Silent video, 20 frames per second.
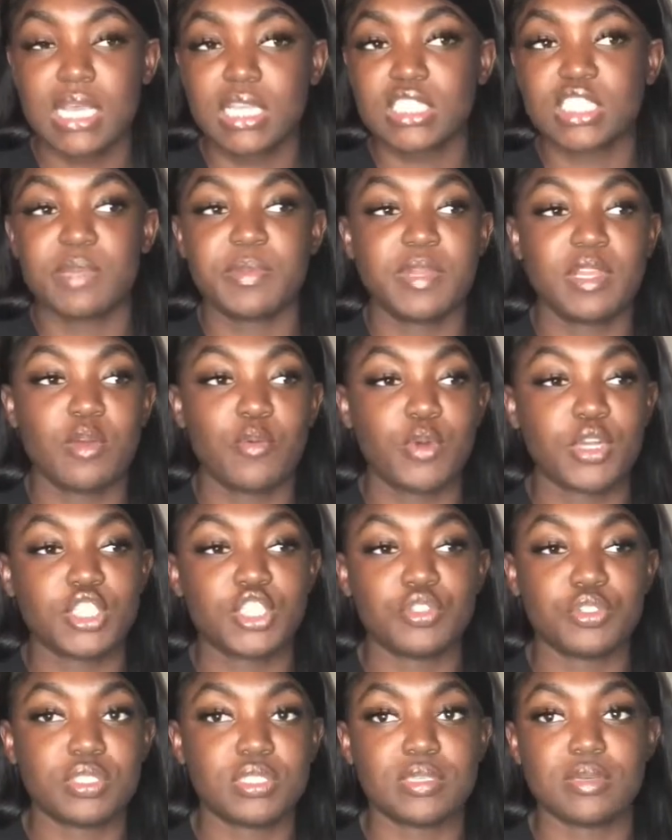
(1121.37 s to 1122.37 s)
Some of them
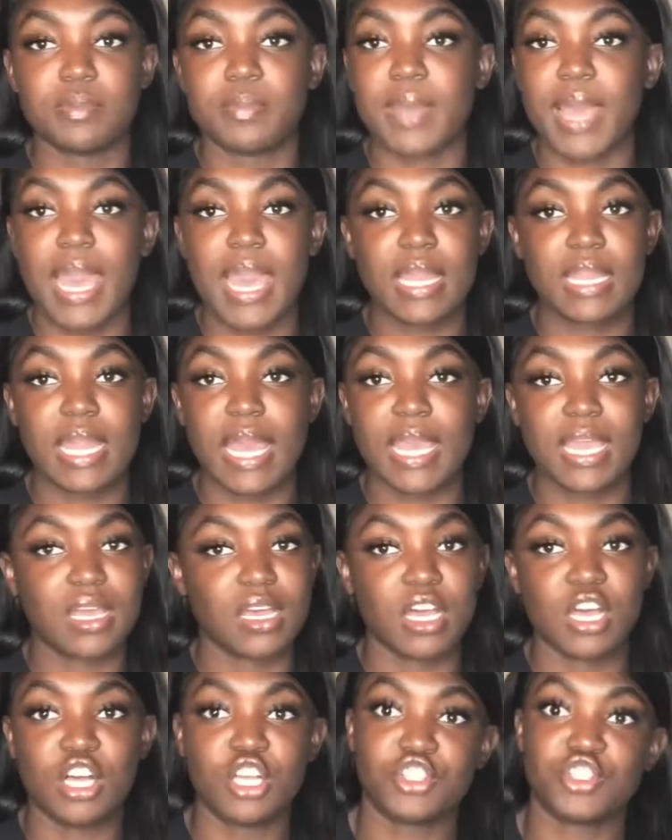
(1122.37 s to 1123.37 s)
want you to buy like
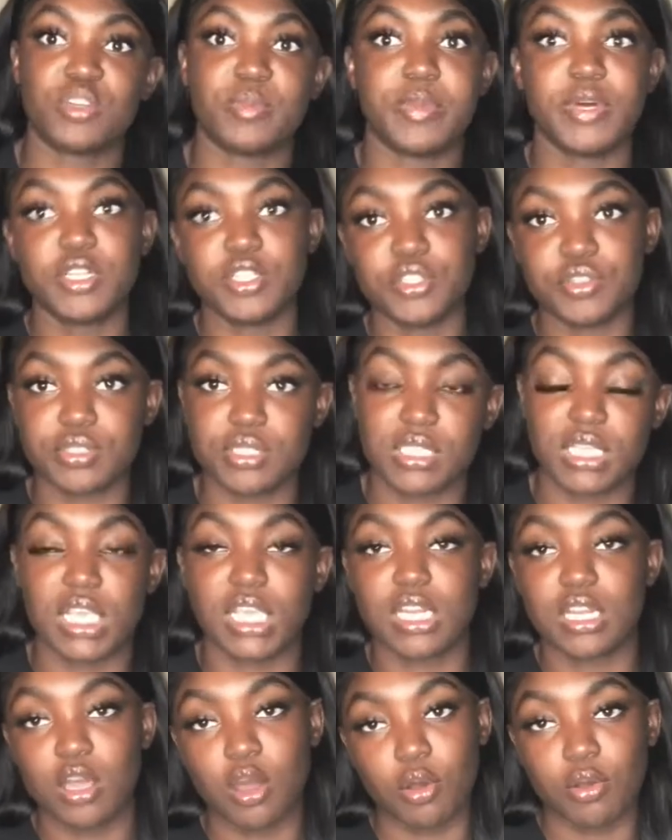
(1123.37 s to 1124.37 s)
a hundred bundles to
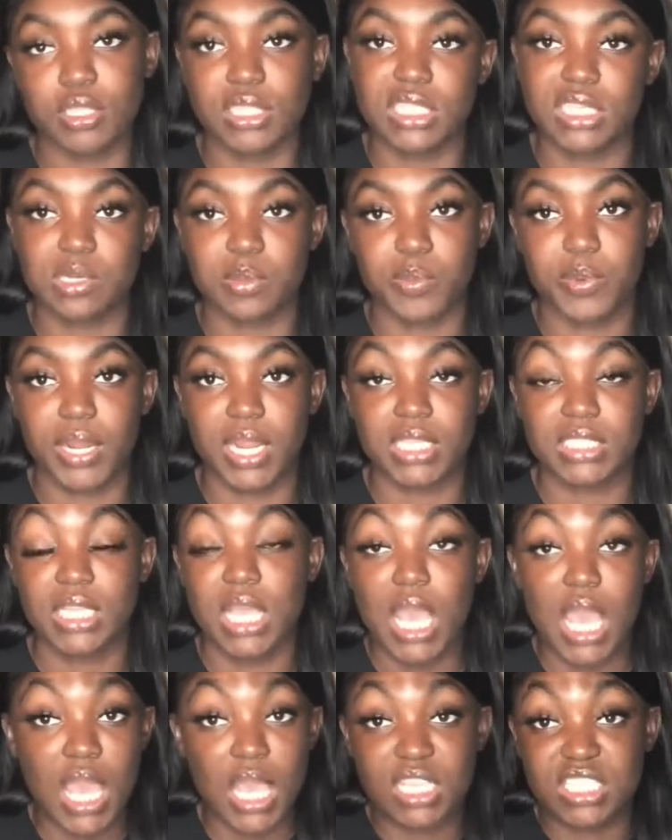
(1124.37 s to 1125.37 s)
get the wholesale price,
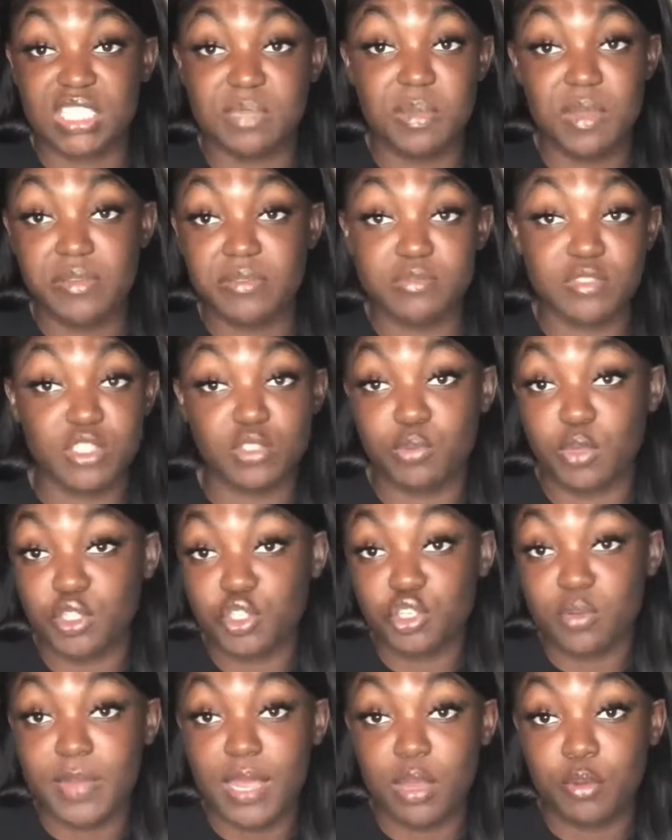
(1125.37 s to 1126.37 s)
and some of them just
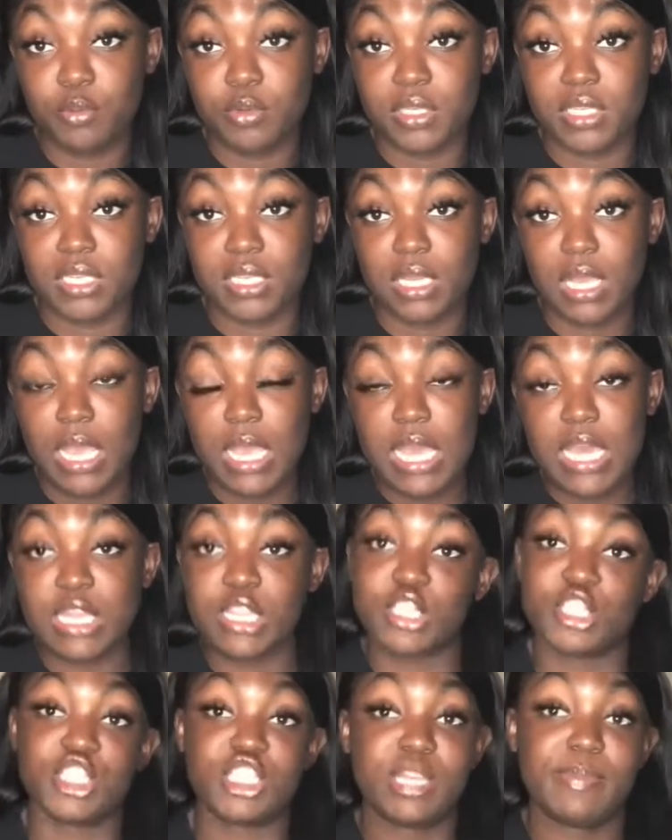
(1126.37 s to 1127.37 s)
want you to buy one.
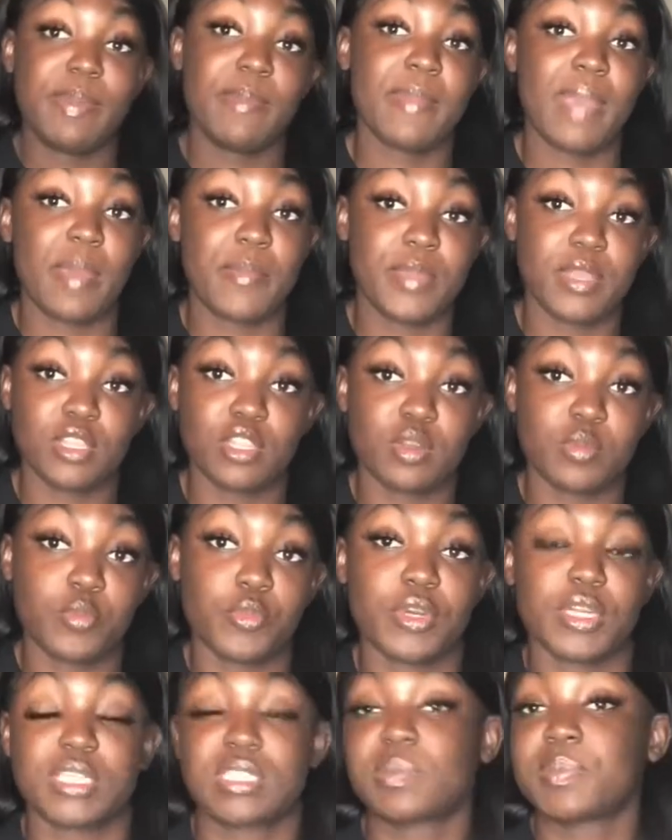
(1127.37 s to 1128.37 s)
Their shipping might be a little
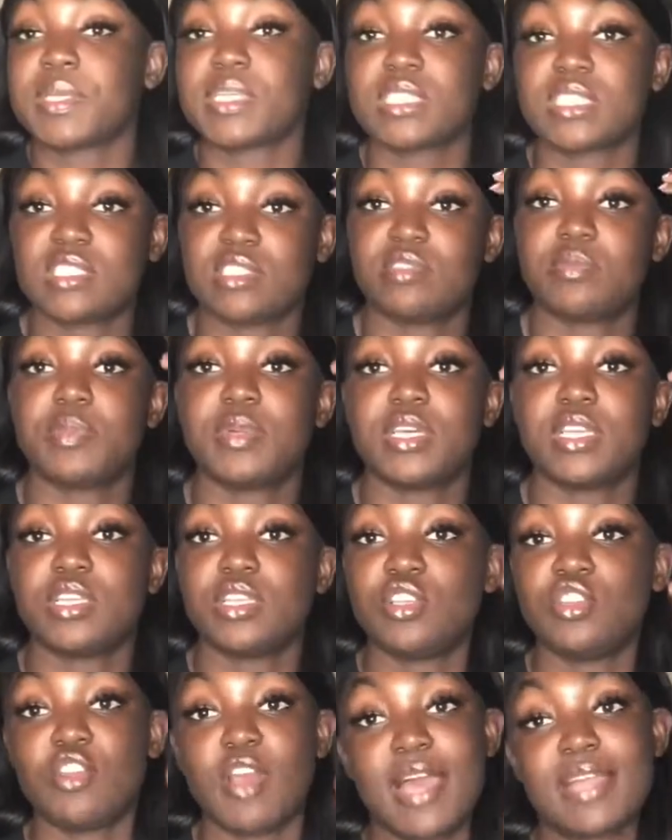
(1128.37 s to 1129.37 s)
more expensive,
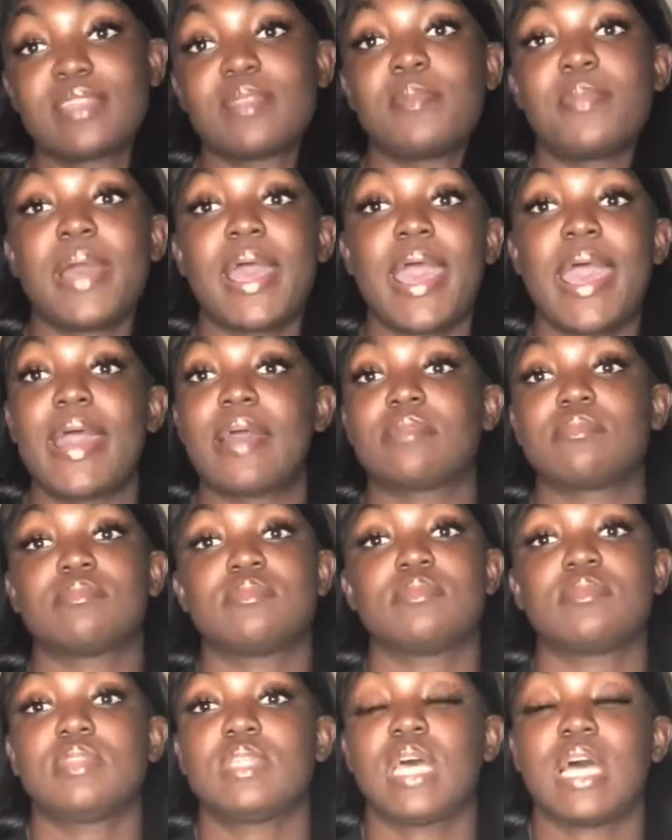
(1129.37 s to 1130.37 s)
but you don't have to buy
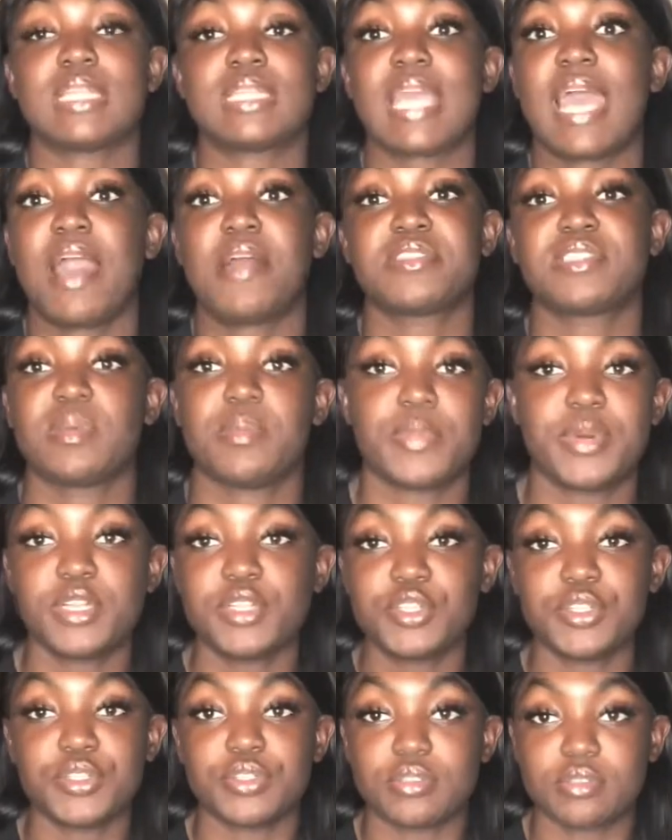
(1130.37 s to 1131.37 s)
a thousand
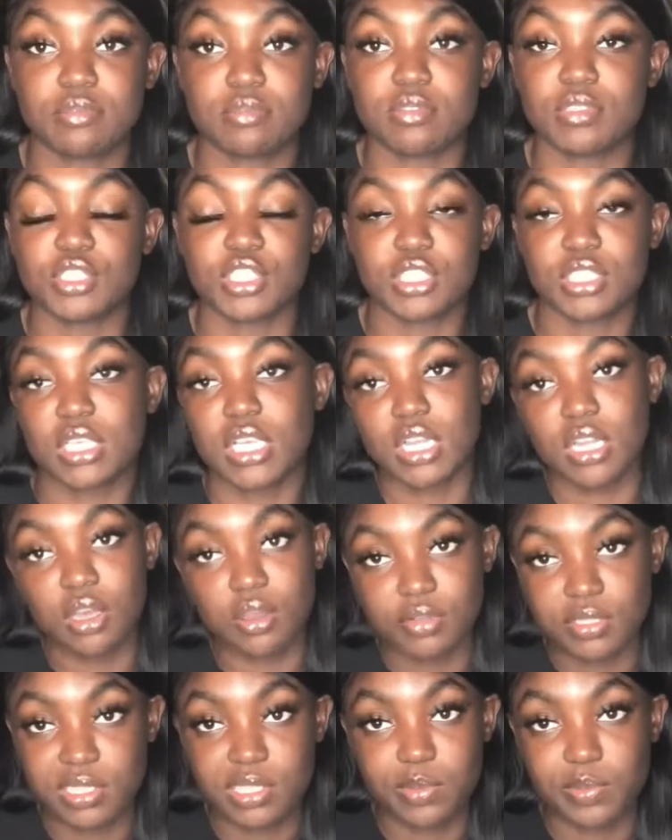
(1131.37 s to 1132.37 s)
bundles just to get a
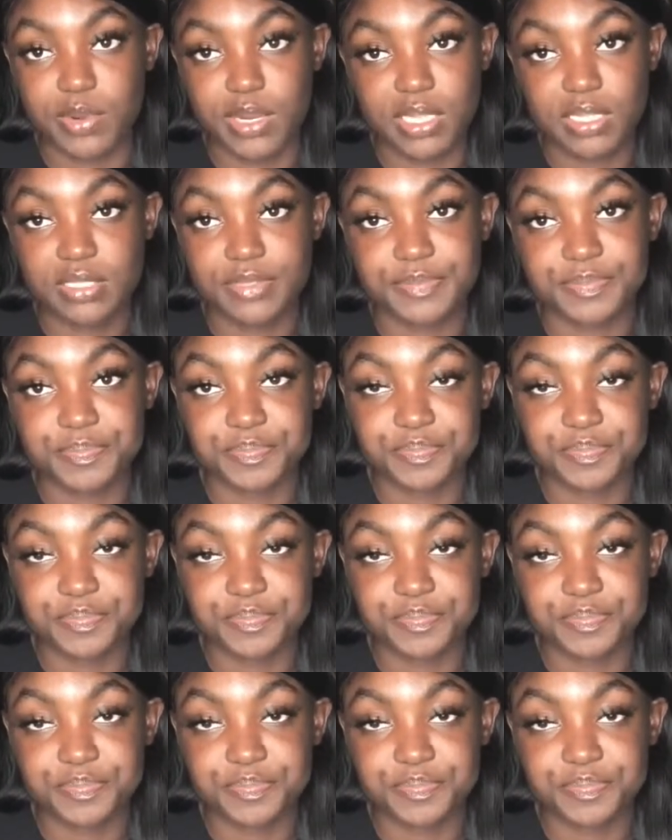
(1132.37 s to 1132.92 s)
wholesale price.